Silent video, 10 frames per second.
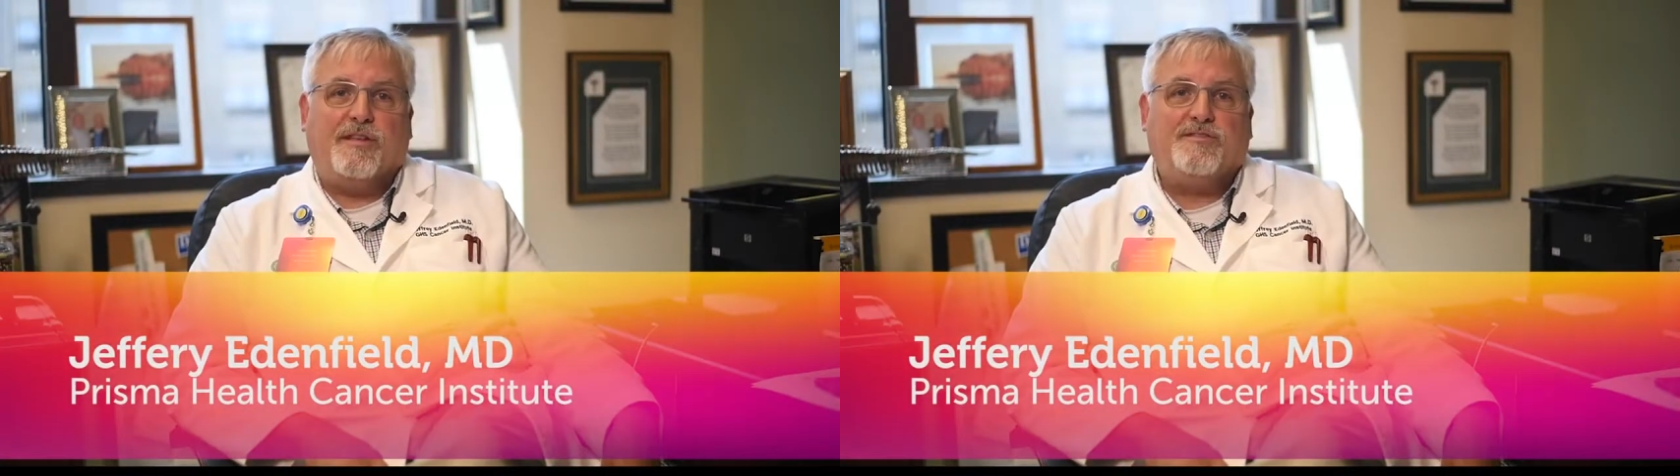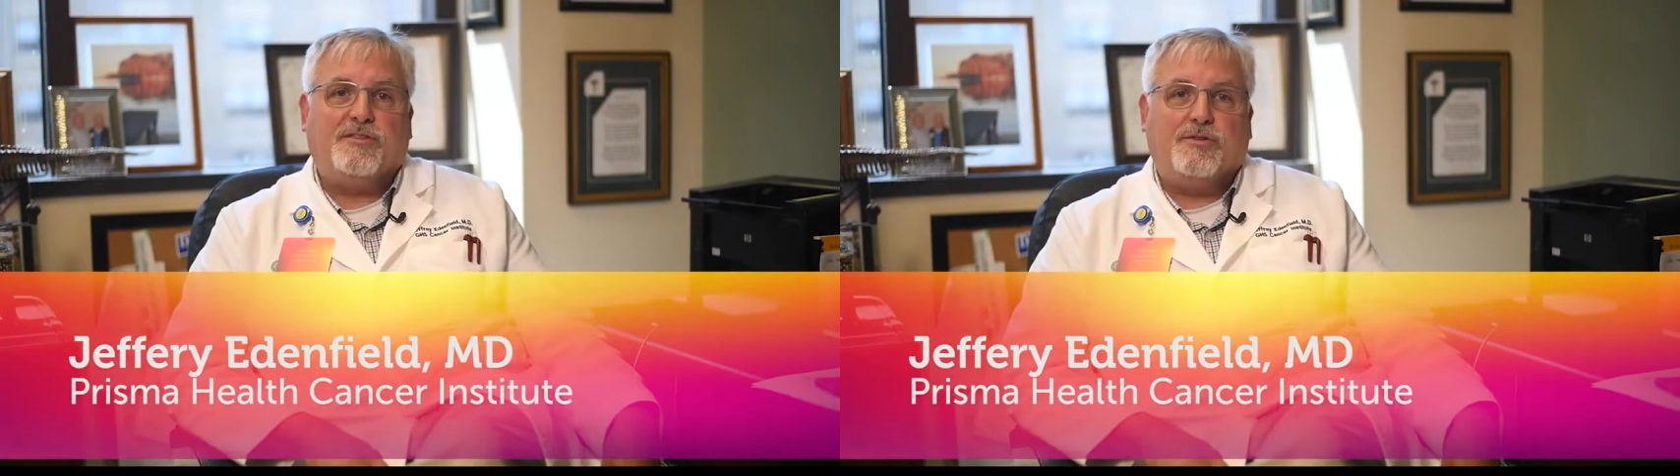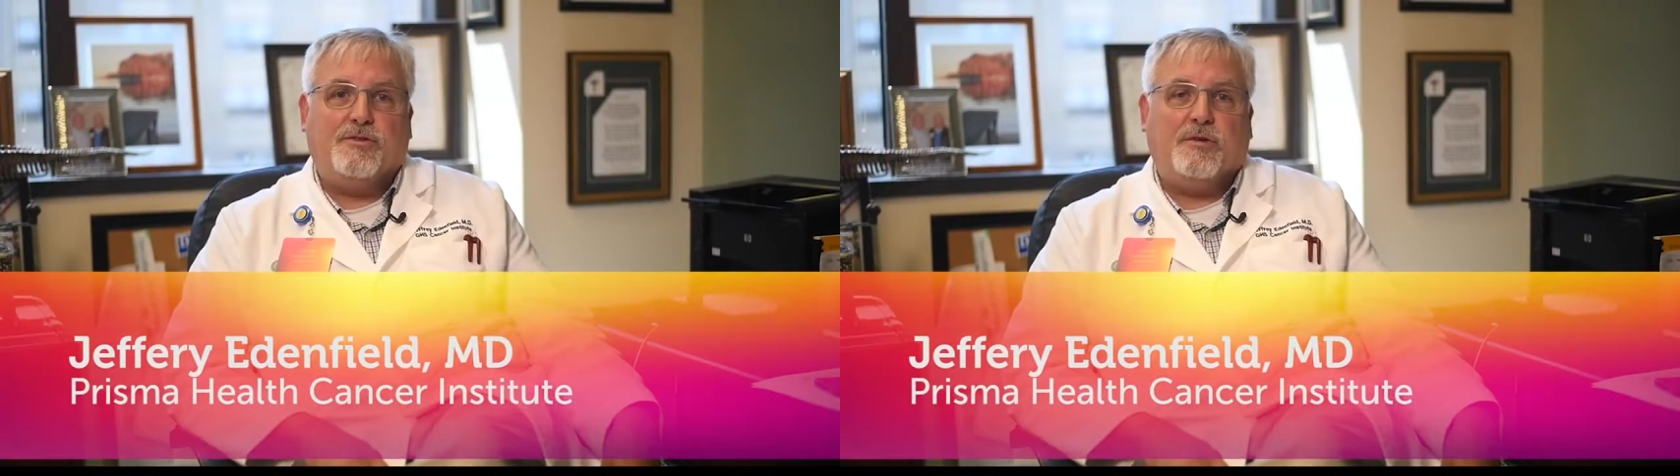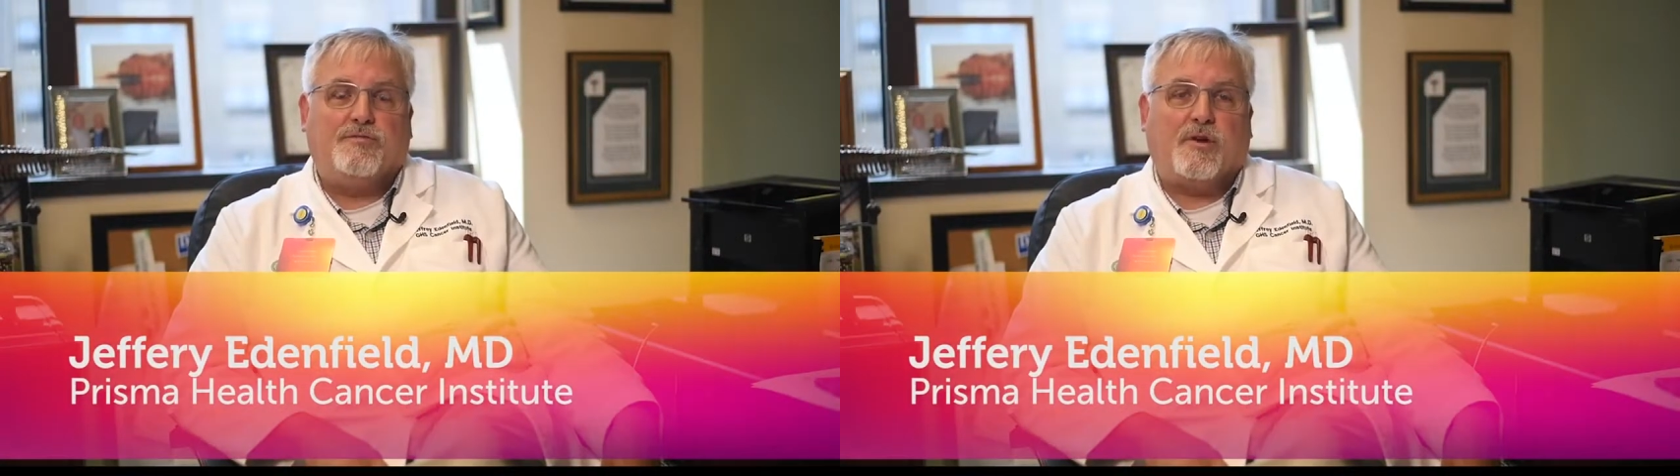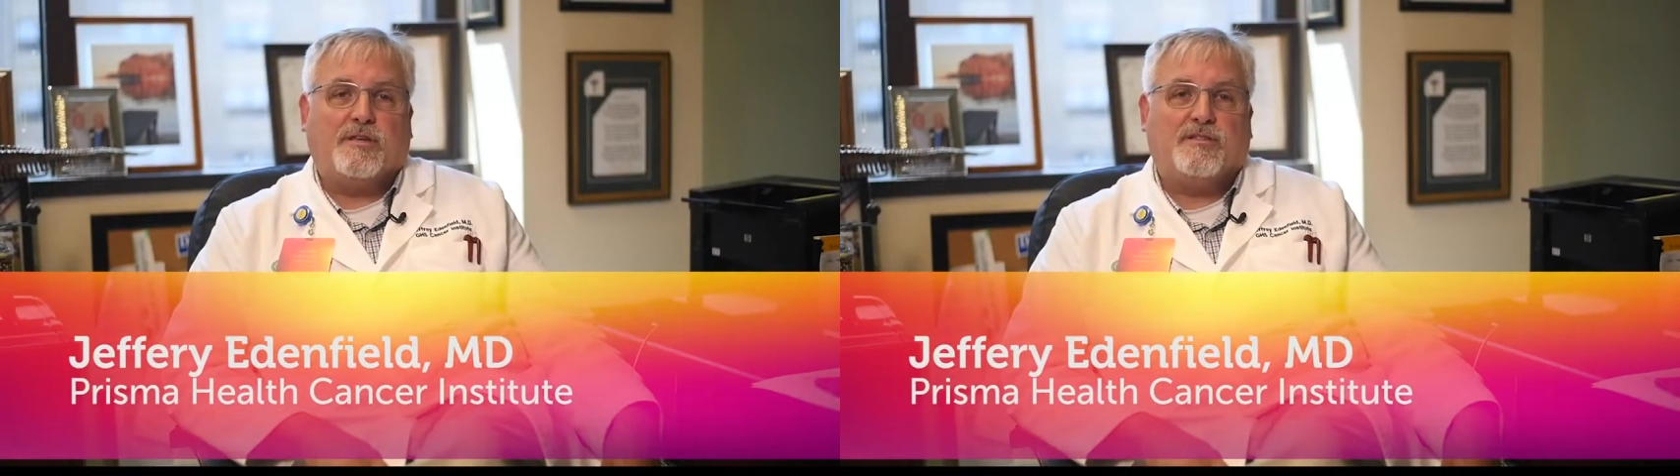Institute
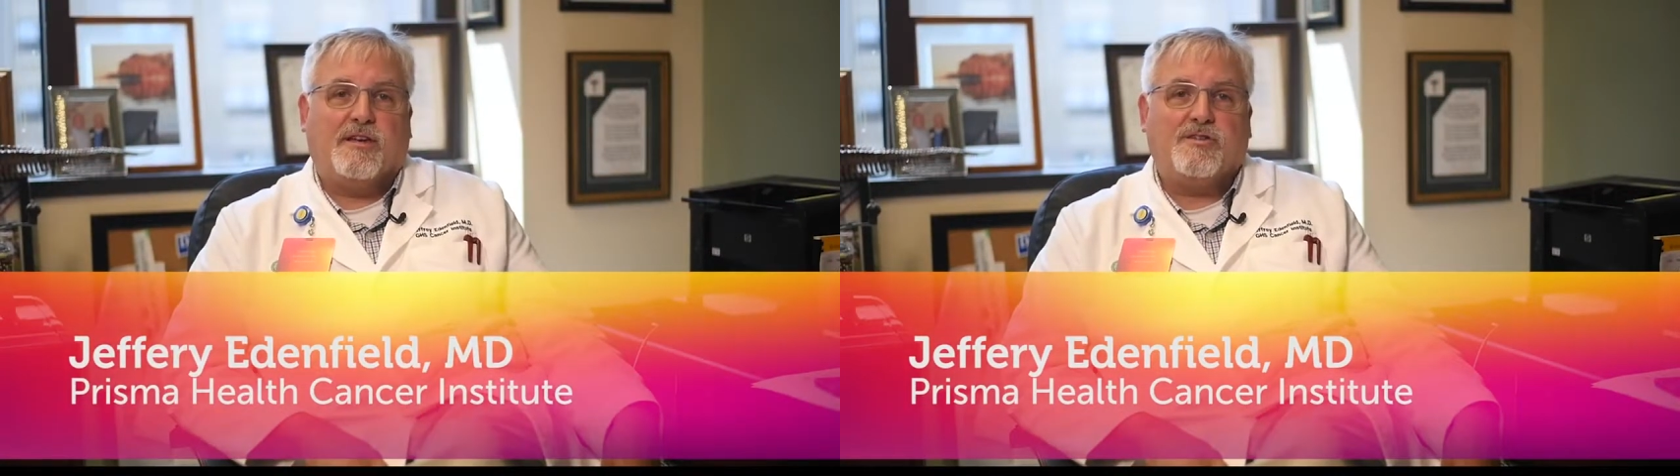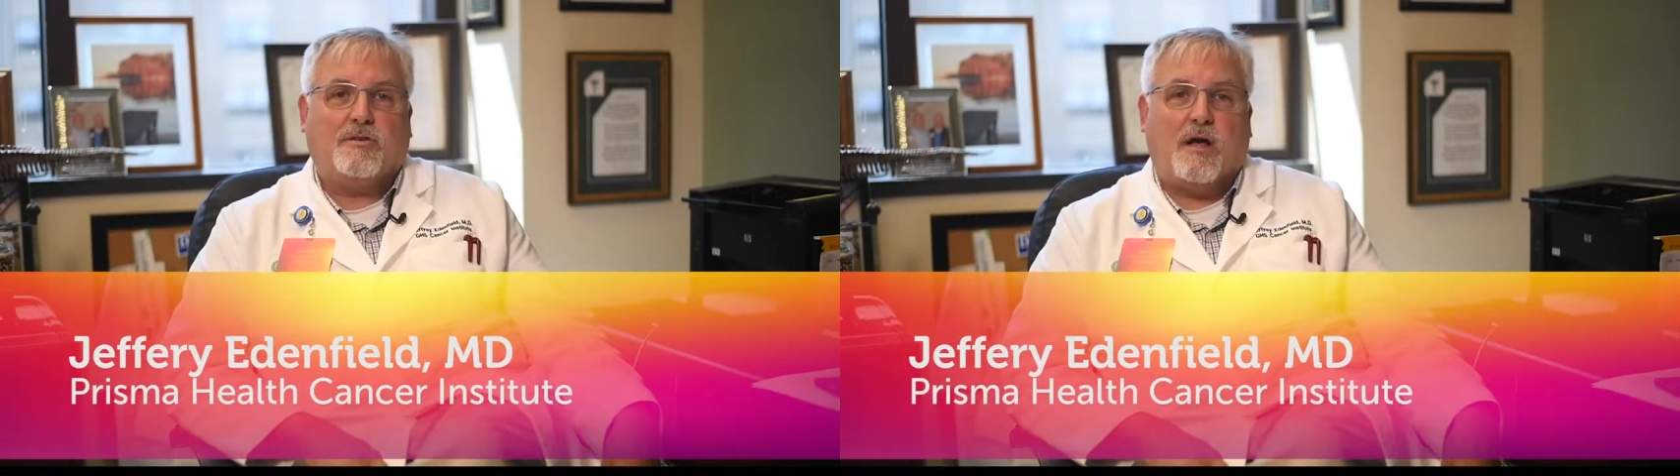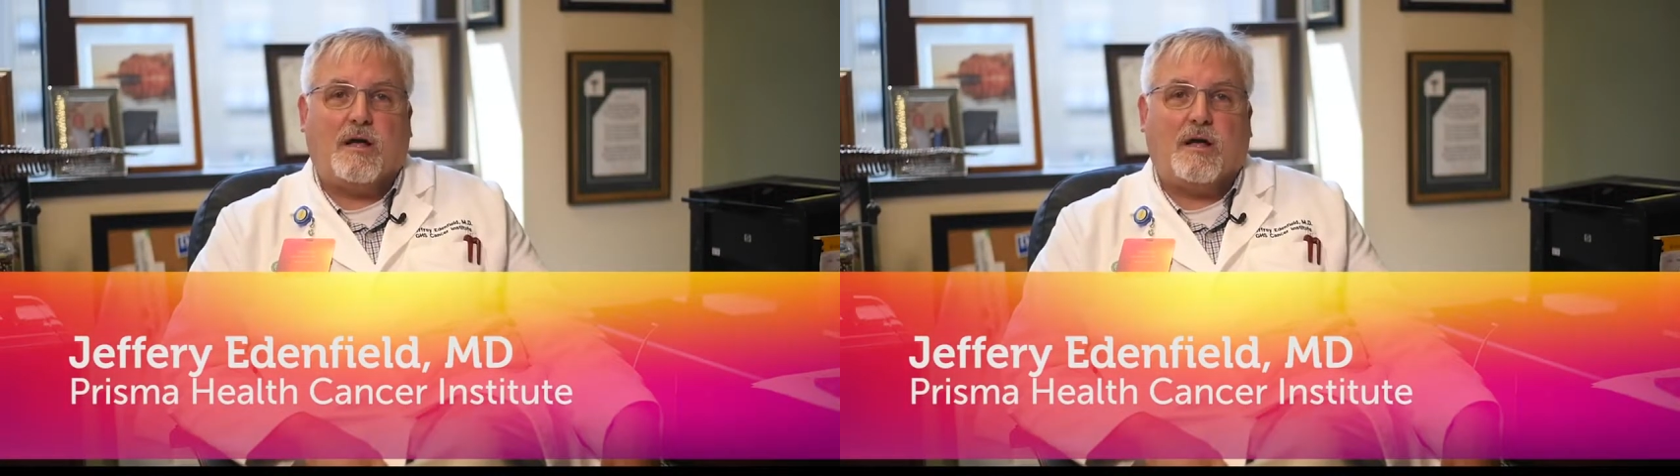of Translational